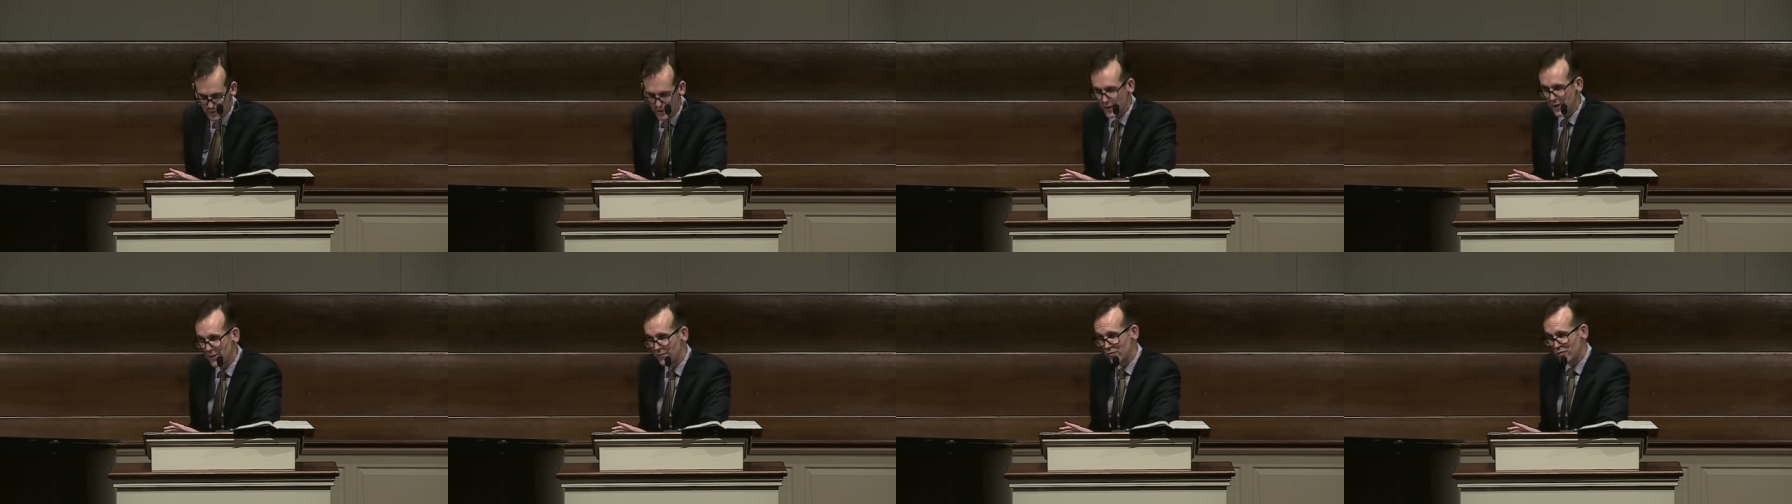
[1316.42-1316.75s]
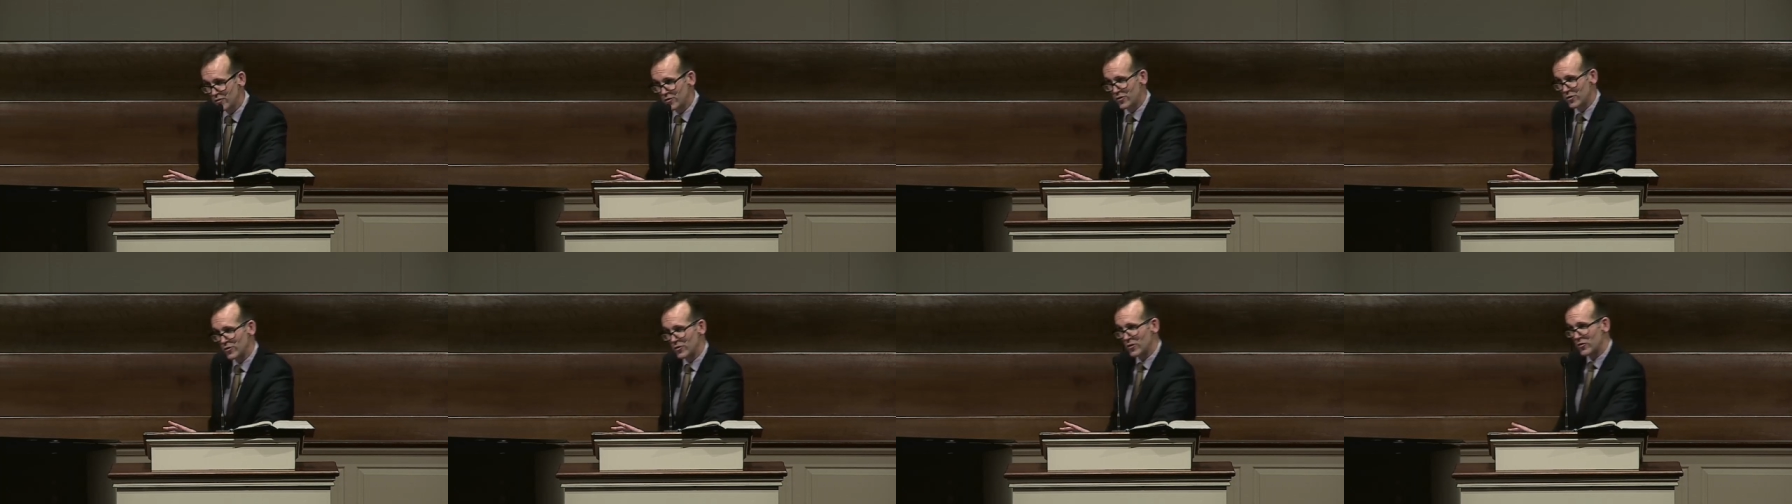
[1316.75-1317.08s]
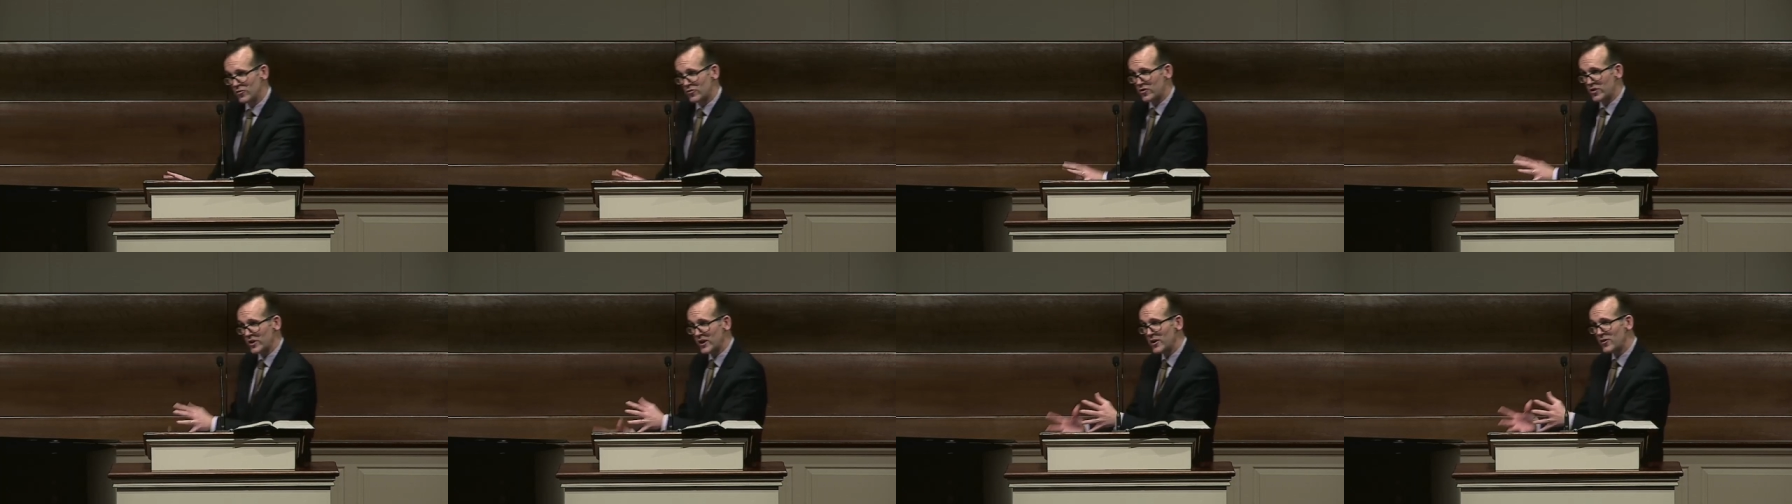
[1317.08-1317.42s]
own lives too.
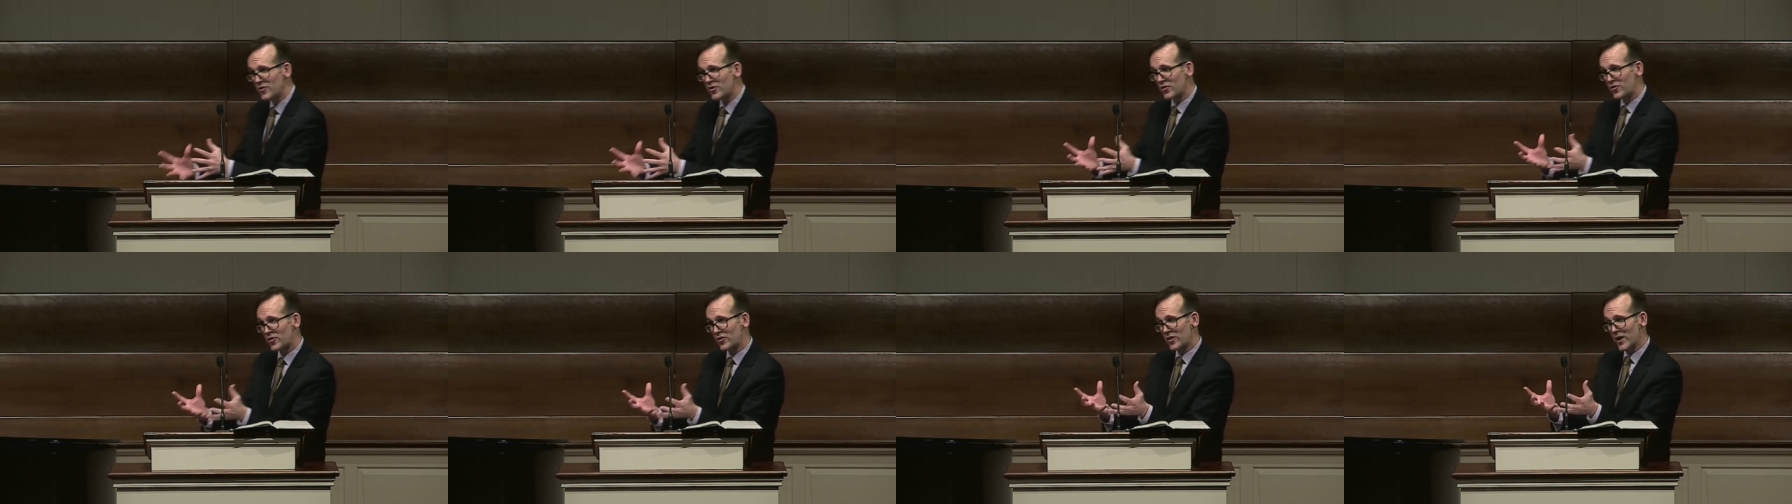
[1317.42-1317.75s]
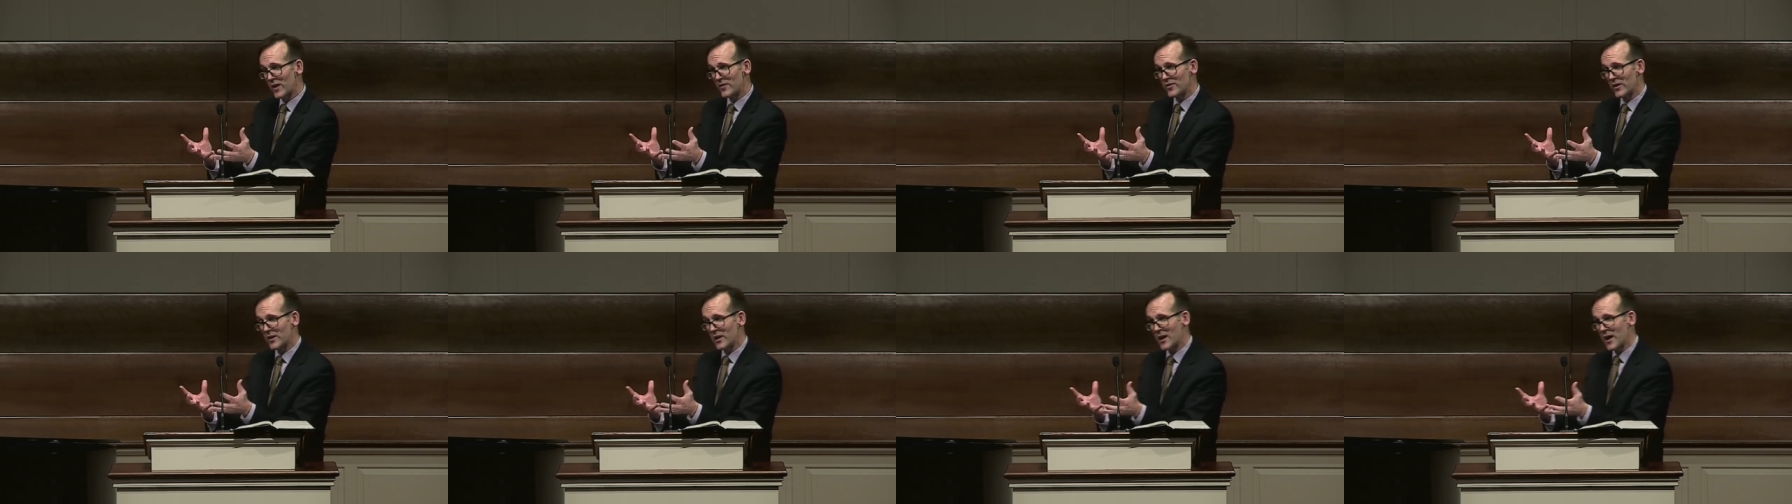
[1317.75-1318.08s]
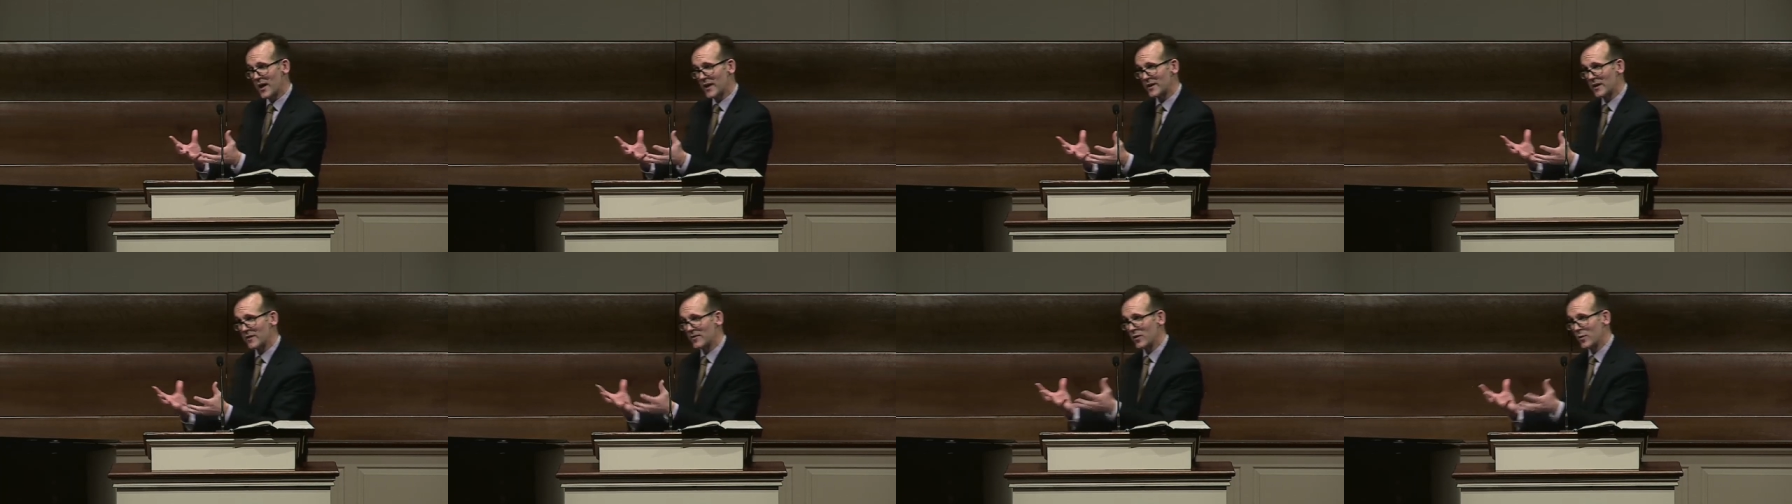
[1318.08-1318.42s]
Jesus is
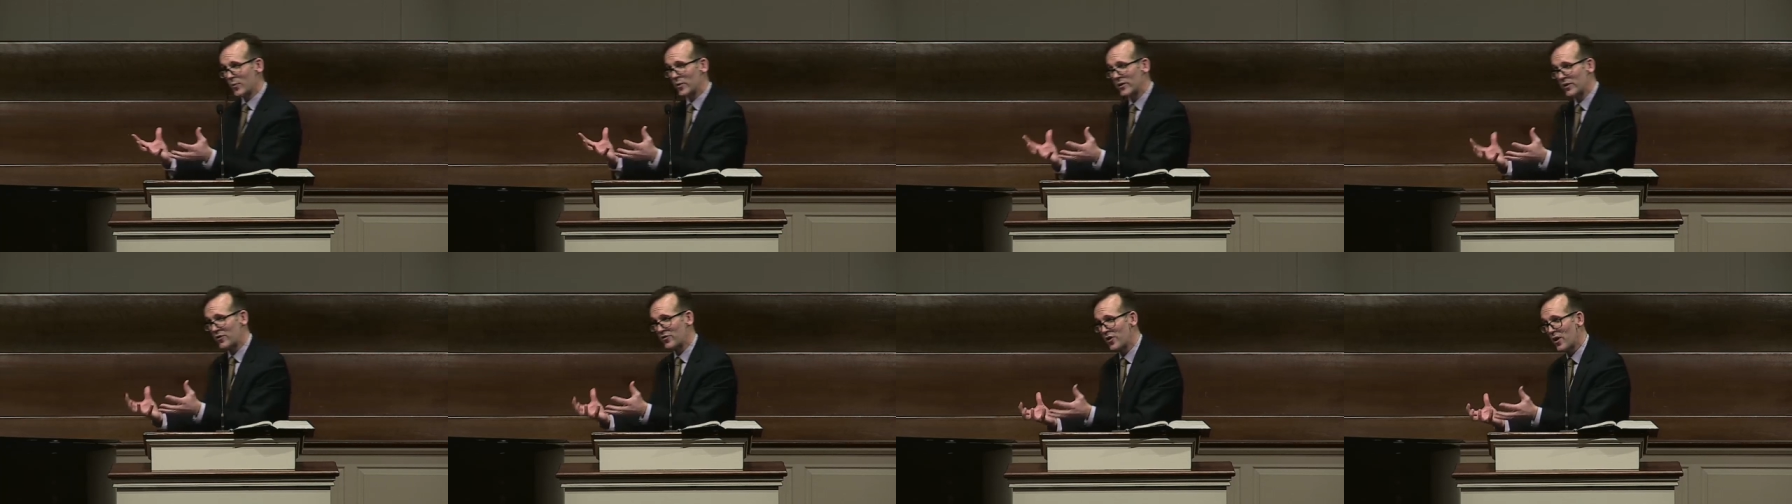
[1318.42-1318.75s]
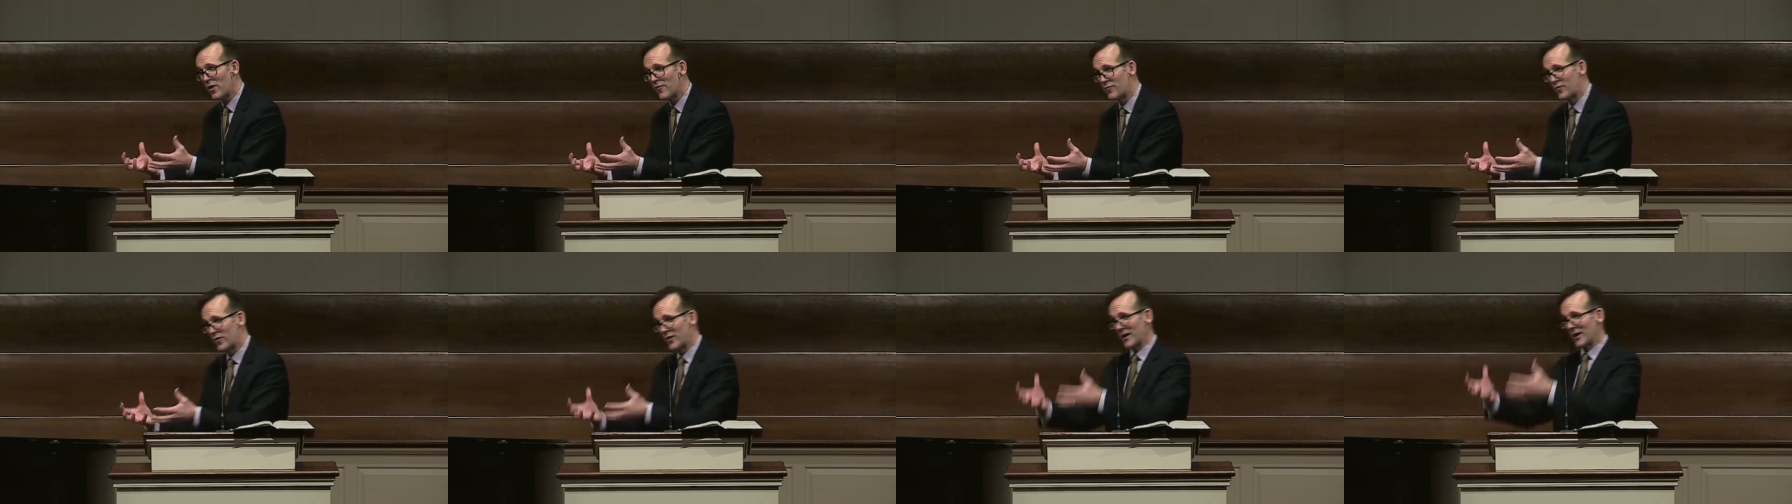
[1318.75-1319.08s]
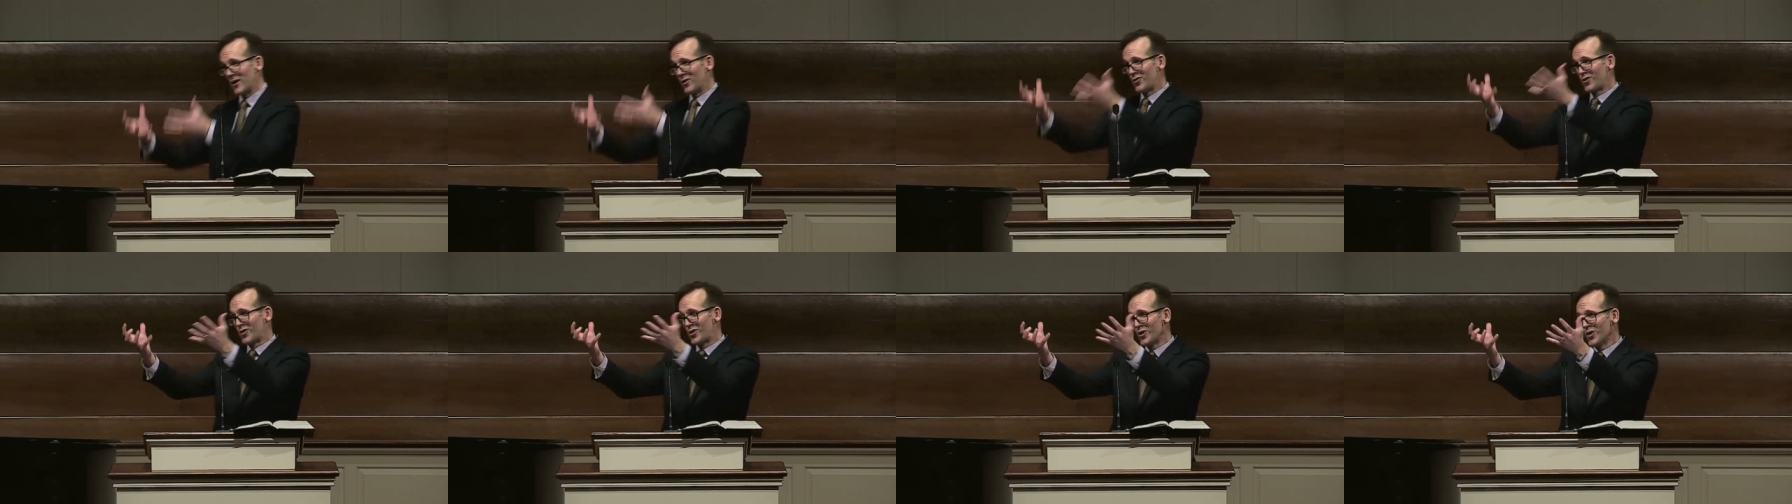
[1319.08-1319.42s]
underlining that what he's offering
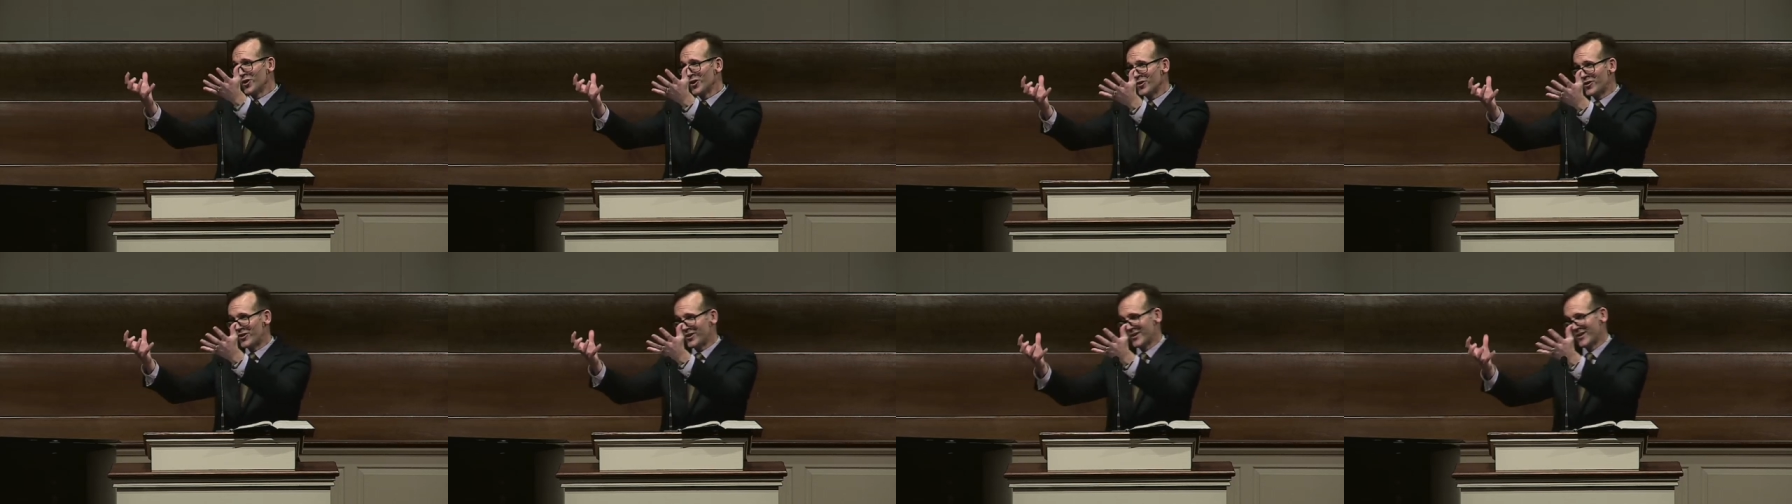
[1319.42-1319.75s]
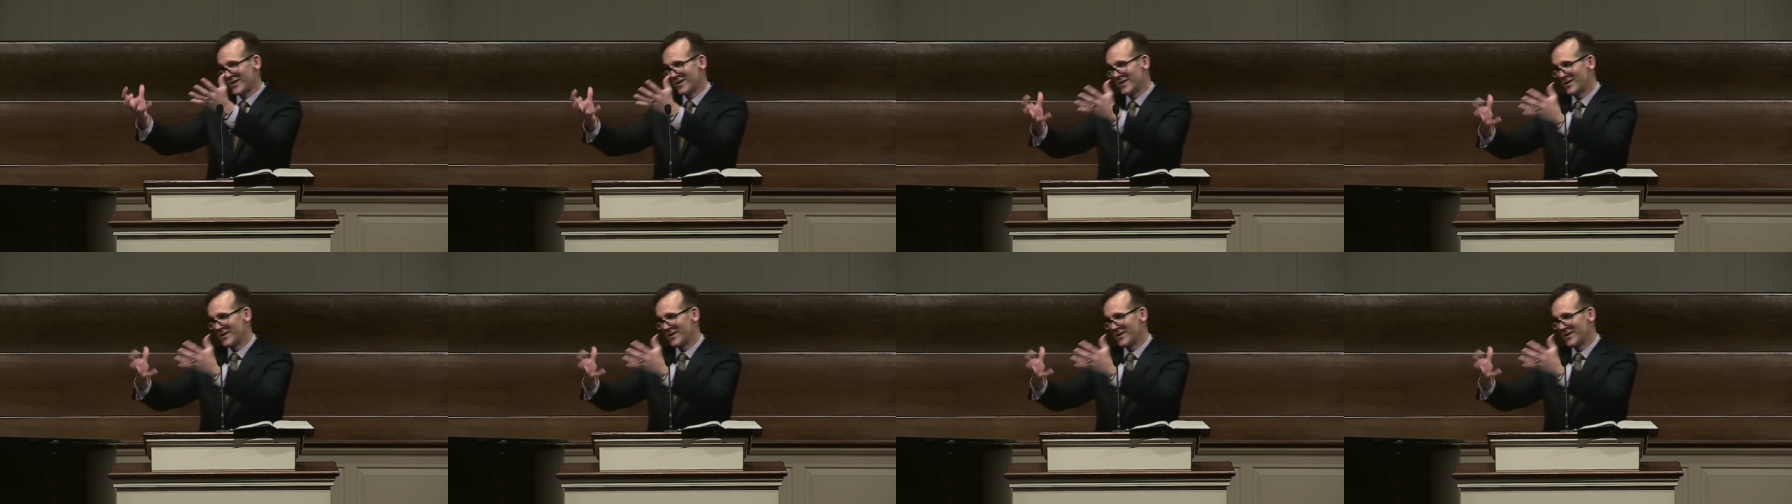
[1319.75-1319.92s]
is good,